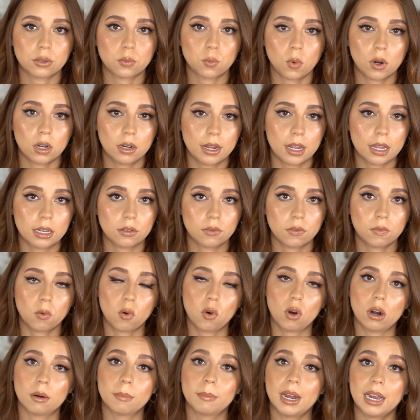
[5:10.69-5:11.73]
One is
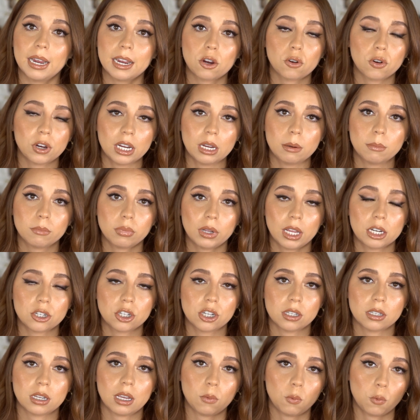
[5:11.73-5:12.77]
for my cream
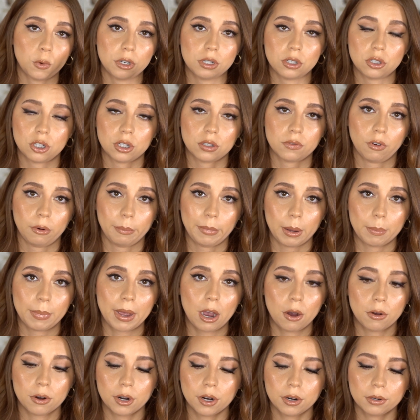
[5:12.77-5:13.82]
blushes and one is just for my
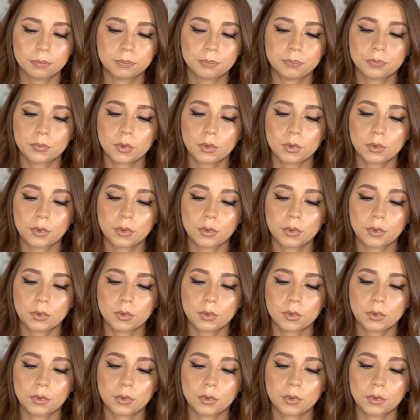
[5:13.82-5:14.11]
powder.